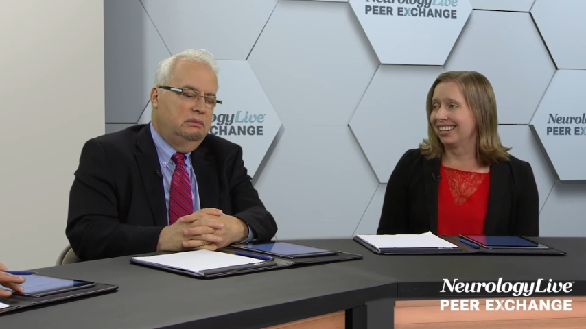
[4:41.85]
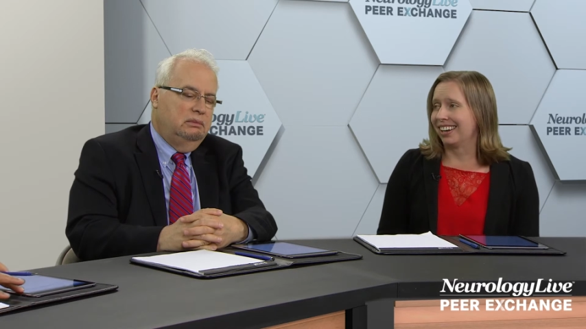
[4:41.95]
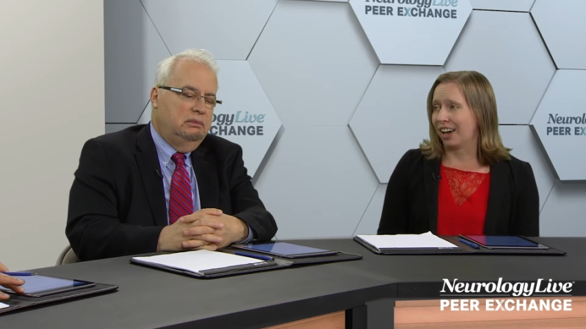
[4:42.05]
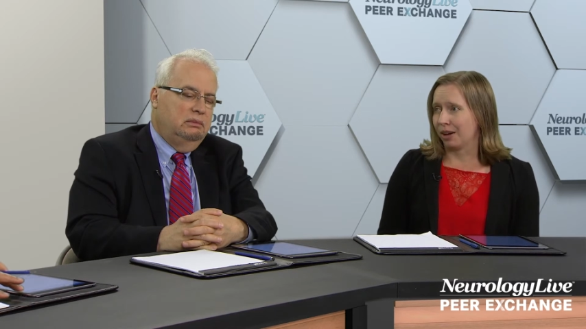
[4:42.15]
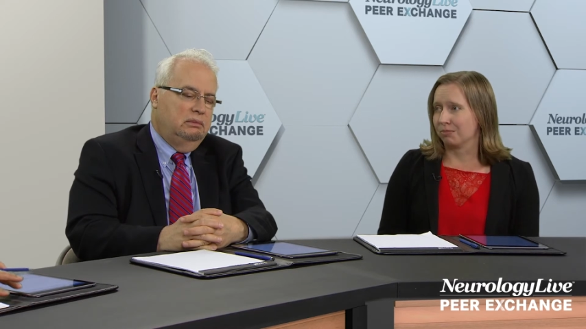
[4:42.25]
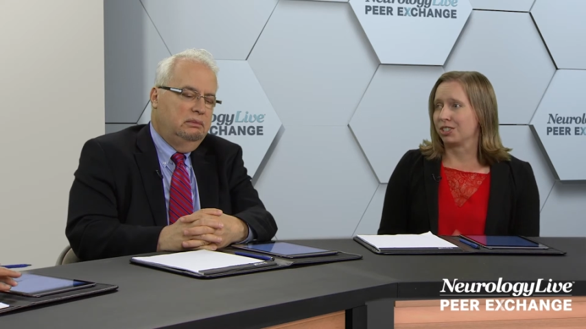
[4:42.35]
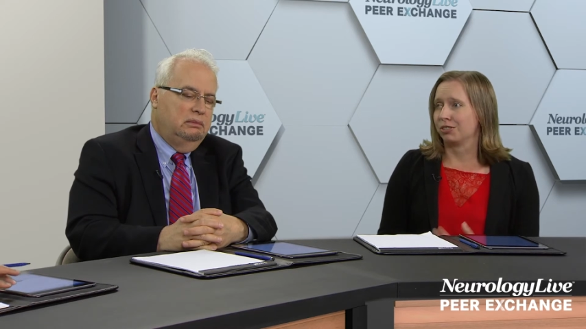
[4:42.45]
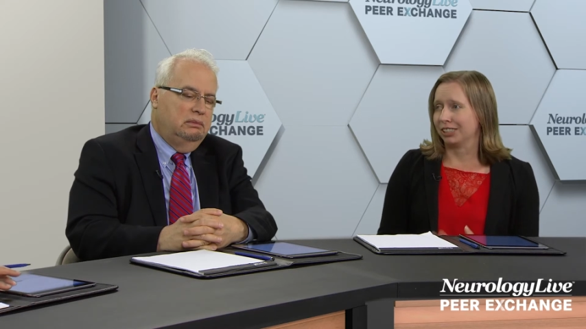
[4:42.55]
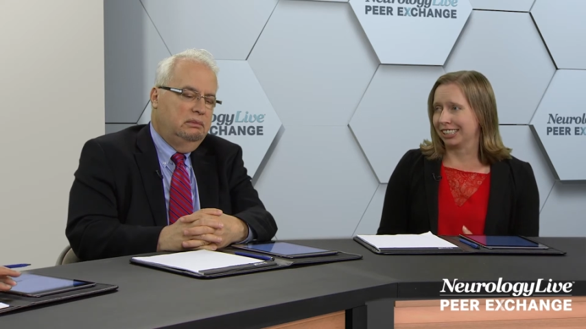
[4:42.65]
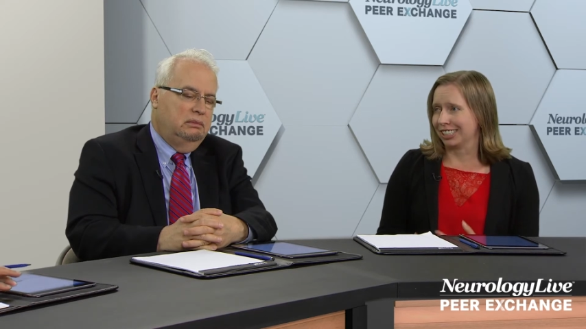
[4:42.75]
Speaker 1: um, to
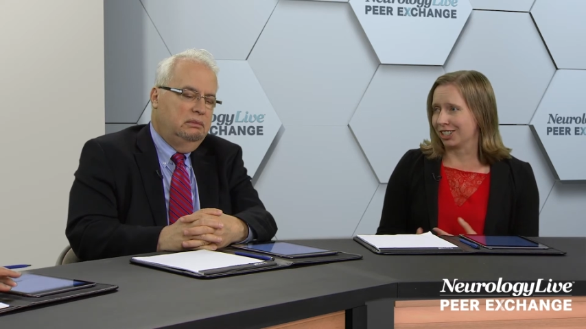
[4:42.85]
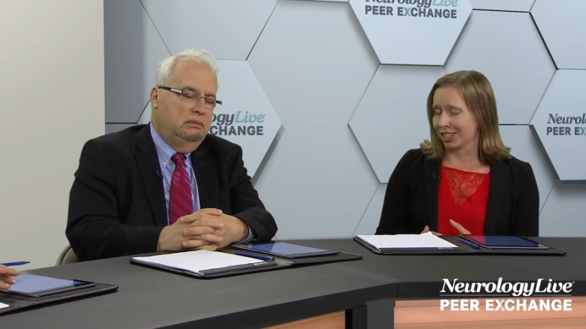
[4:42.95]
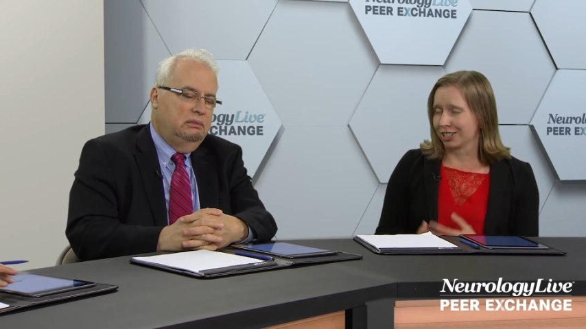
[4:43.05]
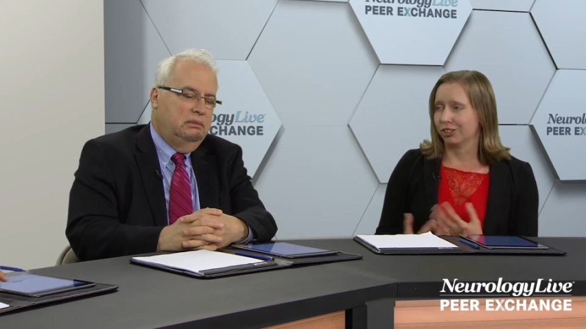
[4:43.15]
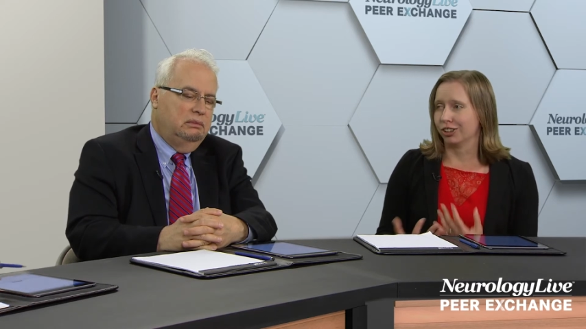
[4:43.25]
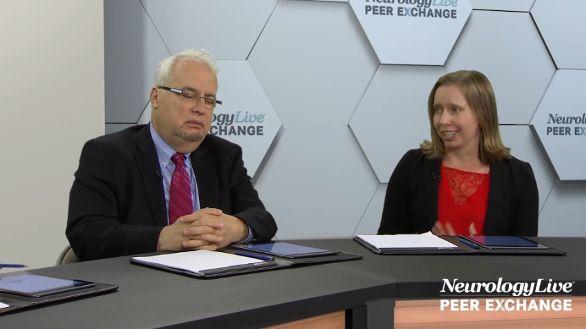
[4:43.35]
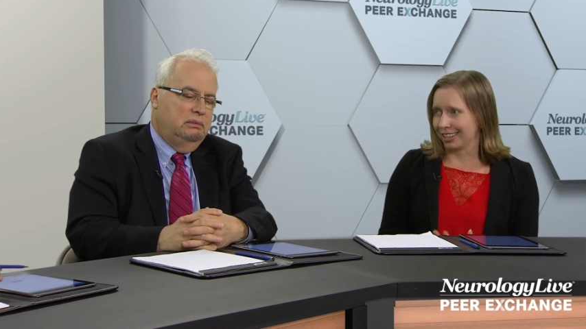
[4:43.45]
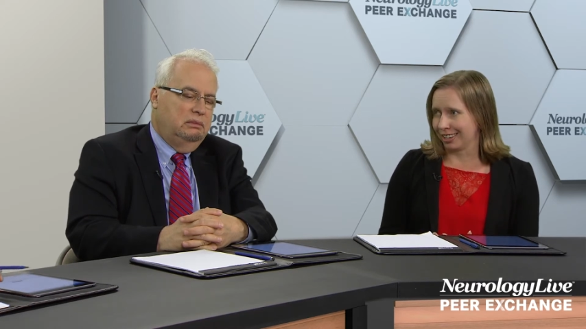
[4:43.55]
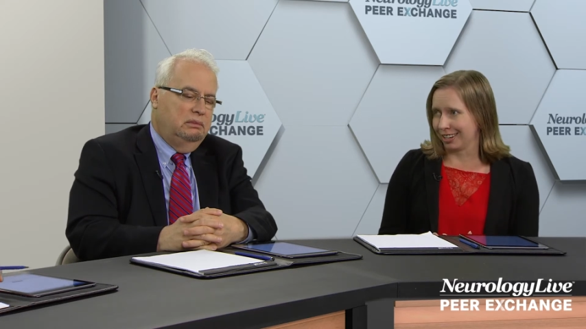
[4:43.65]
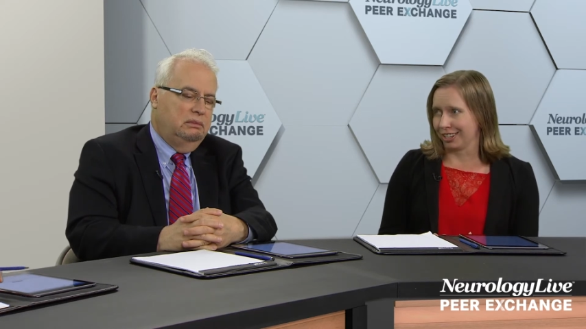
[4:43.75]
really just look at
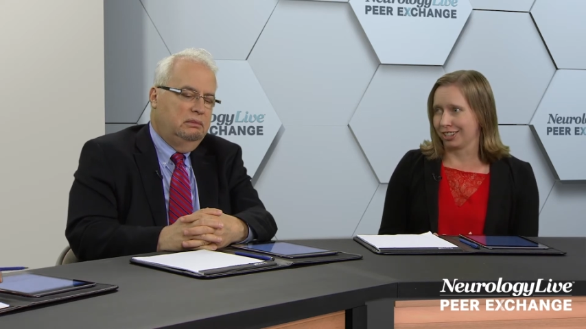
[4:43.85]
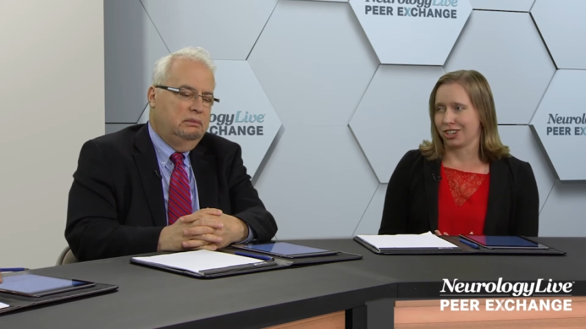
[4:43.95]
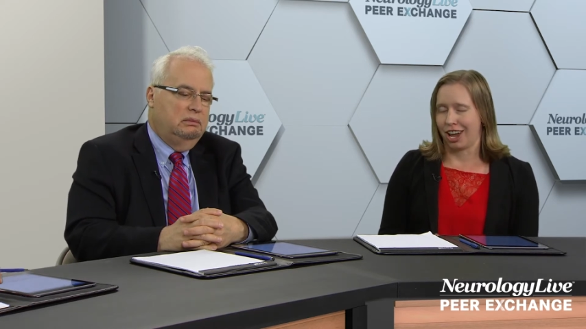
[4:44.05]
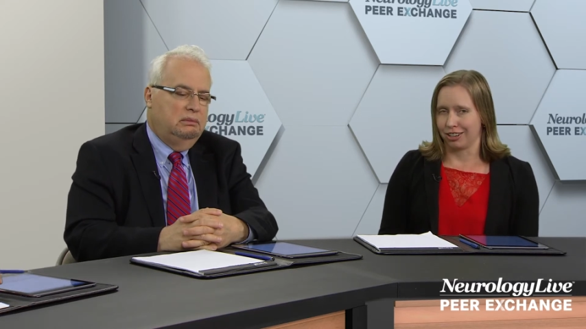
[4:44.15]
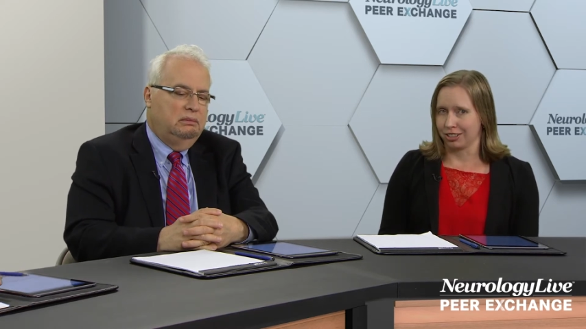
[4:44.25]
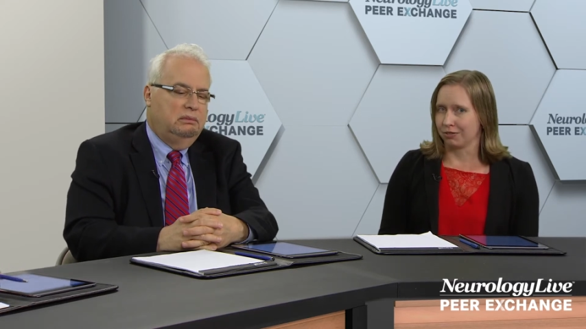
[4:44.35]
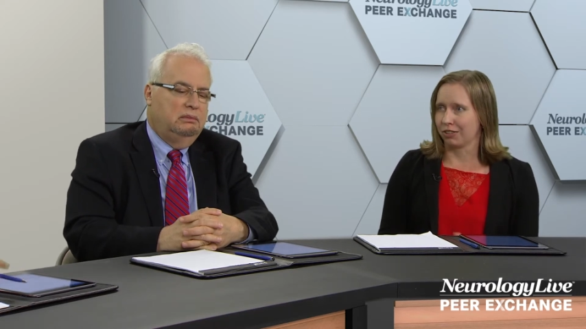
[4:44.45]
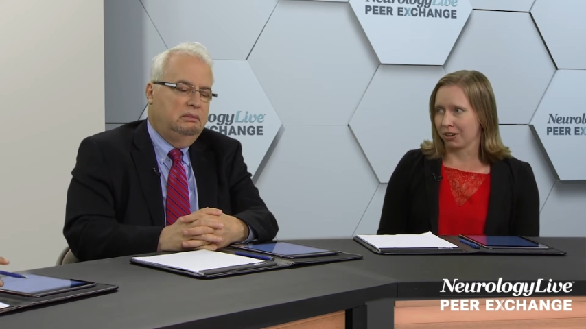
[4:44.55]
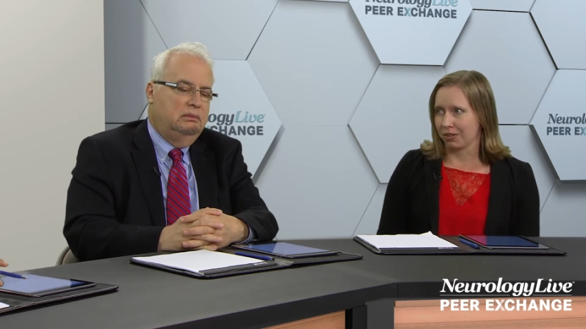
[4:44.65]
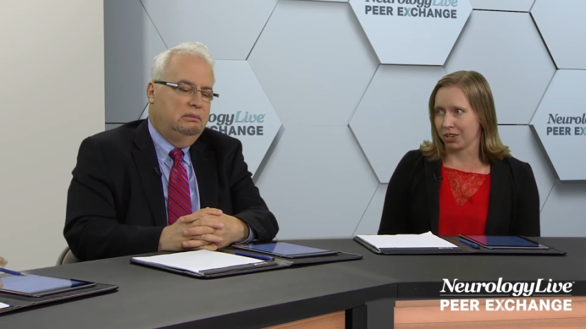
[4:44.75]
the child in
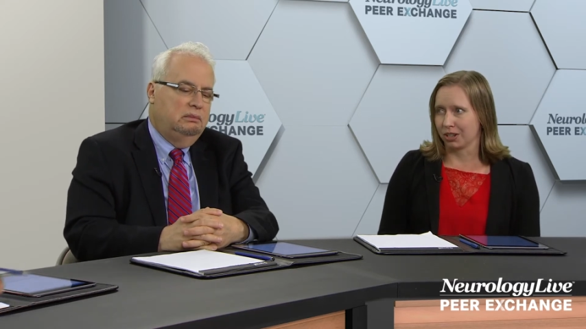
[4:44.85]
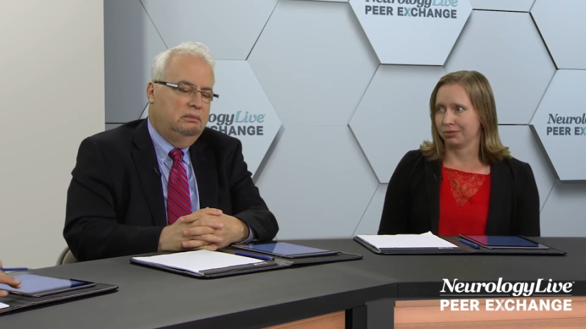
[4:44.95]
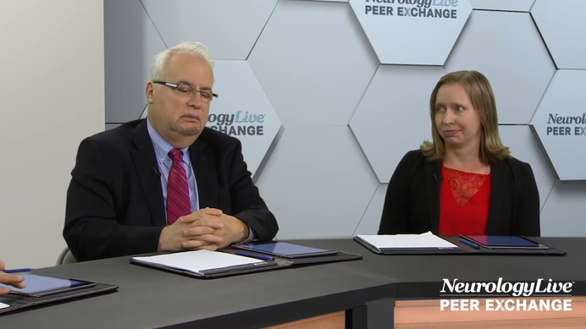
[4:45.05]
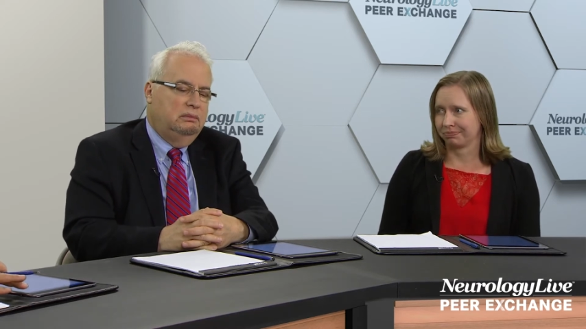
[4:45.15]
front of you. Yeah.